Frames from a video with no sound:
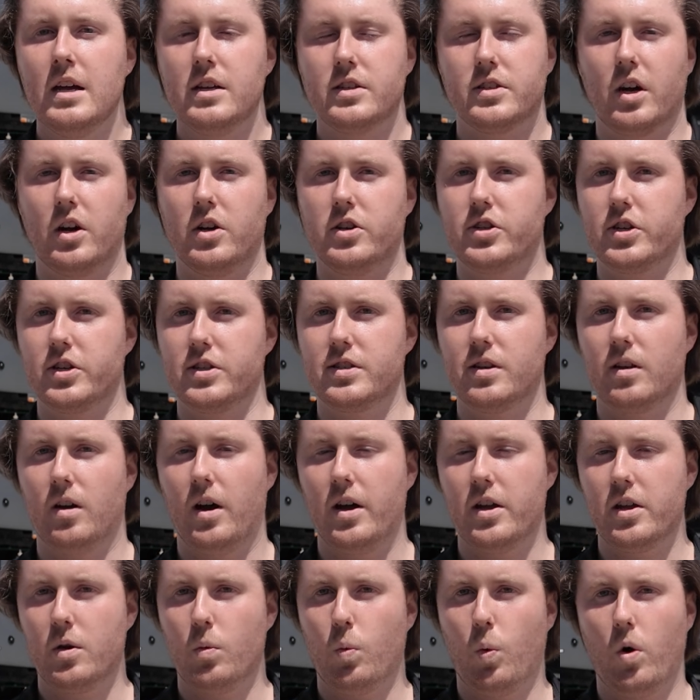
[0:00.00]
So just
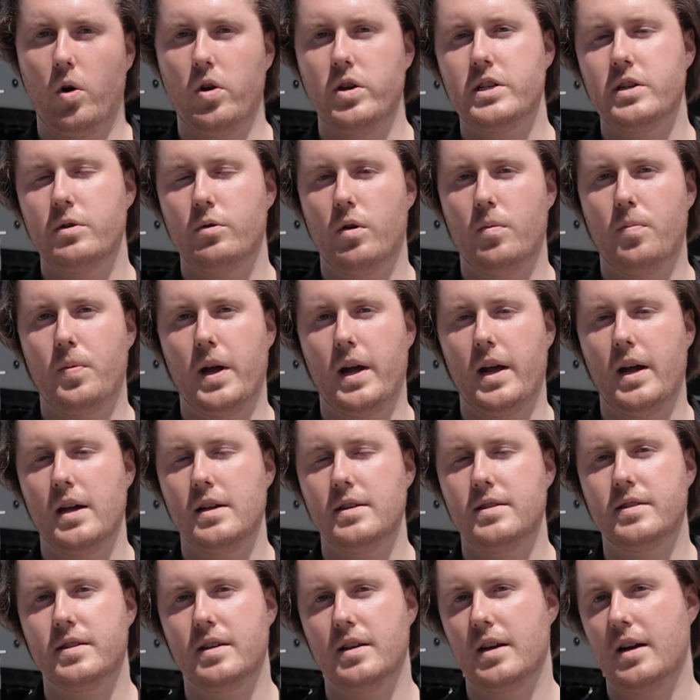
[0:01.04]
like your warranty
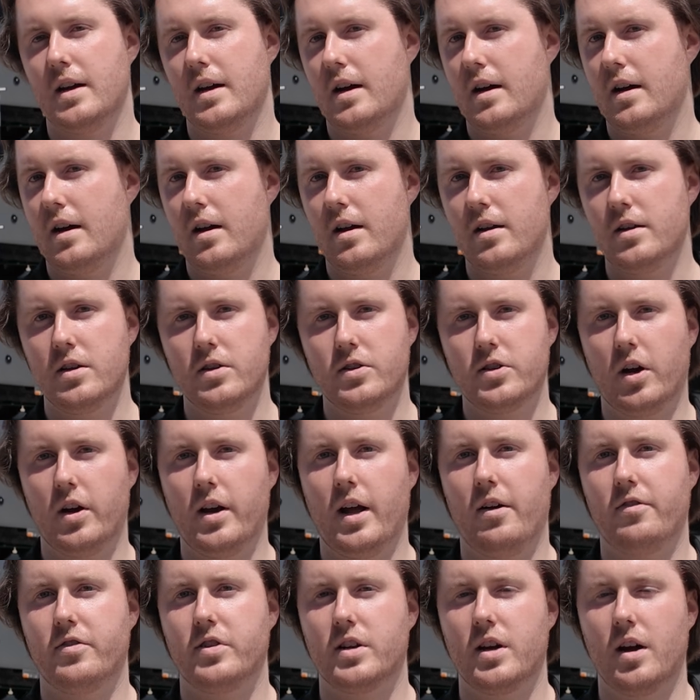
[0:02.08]
repairs, you
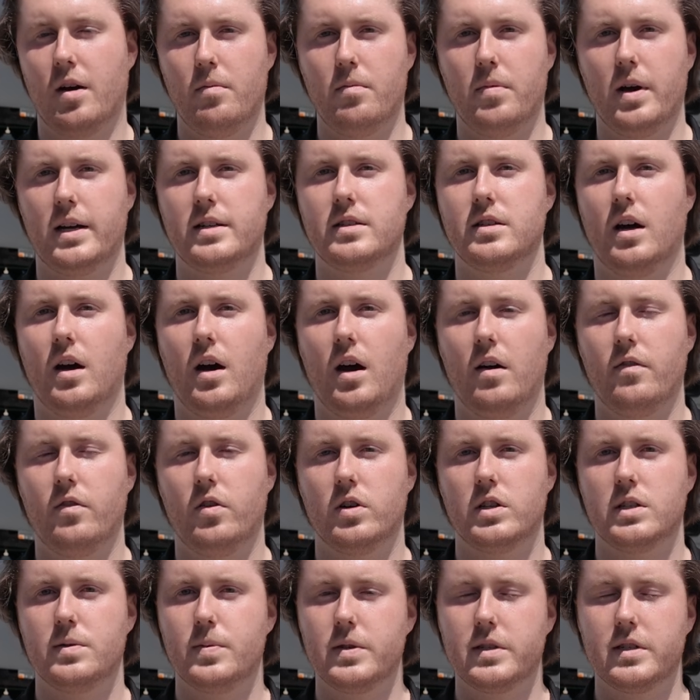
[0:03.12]
don't have to come back to
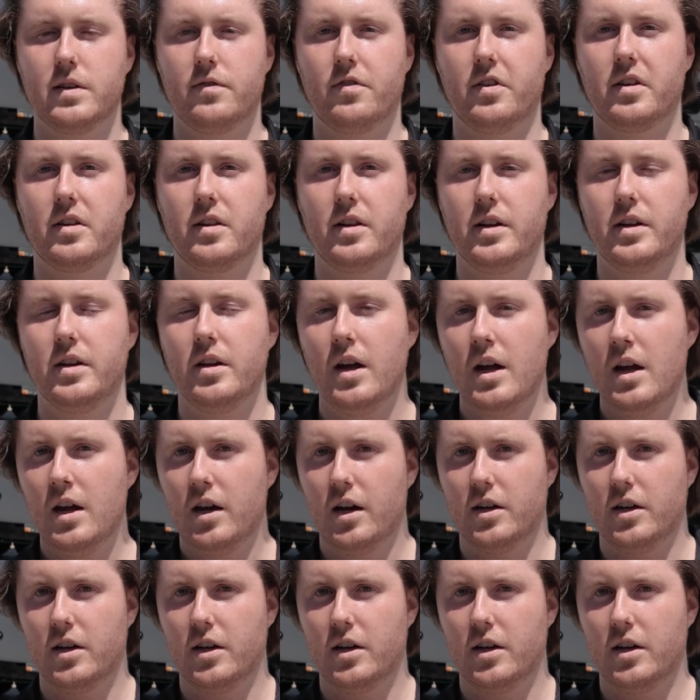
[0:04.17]
Harvok specifically.